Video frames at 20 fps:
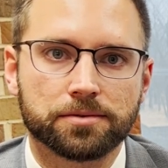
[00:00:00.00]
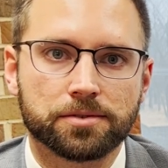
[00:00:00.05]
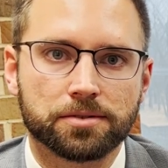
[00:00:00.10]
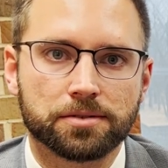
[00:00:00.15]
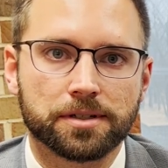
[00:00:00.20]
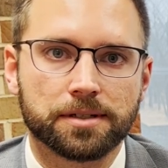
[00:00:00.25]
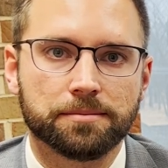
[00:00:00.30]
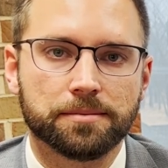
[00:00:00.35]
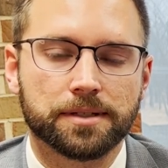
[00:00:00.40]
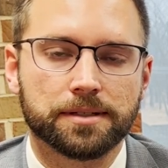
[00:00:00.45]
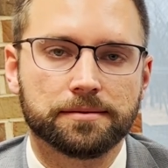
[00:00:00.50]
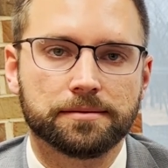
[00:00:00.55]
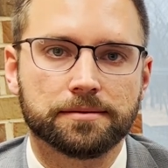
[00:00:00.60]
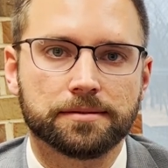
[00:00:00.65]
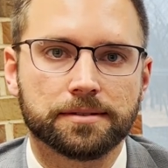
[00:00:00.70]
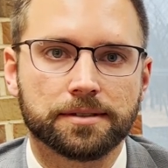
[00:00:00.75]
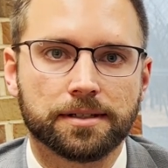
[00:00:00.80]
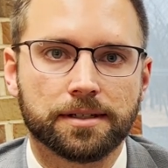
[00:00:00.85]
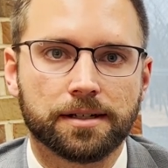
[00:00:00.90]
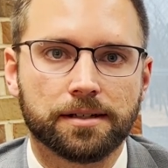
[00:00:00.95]
treatment
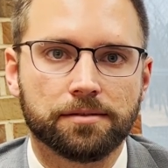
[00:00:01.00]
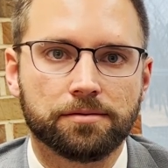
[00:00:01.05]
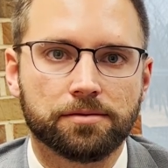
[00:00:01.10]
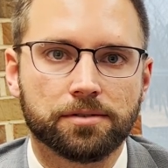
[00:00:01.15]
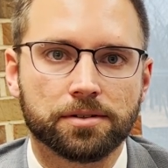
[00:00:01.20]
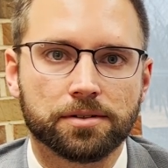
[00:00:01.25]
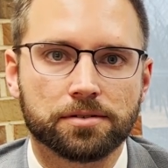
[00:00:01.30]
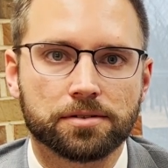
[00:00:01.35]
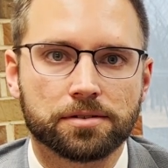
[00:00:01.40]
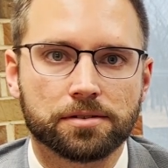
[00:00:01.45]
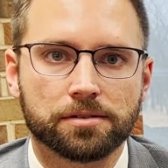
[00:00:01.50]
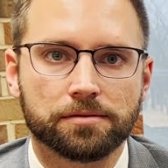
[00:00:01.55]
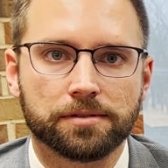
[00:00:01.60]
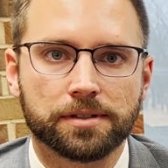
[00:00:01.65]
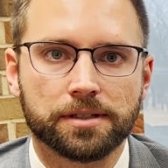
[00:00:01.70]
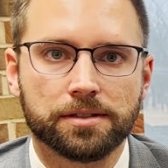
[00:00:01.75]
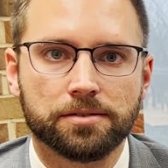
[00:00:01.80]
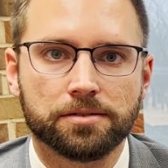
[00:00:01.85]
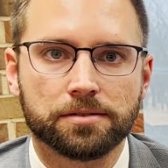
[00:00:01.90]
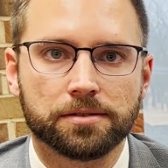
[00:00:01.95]
for your SIRVA
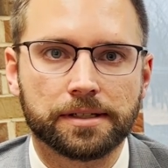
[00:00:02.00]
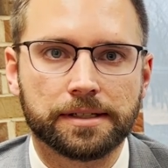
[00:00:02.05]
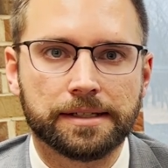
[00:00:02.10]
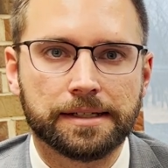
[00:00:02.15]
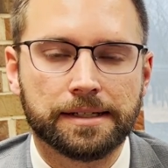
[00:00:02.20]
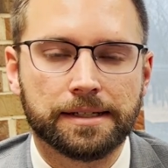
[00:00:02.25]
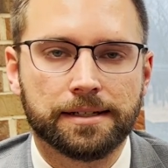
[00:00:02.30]
injury.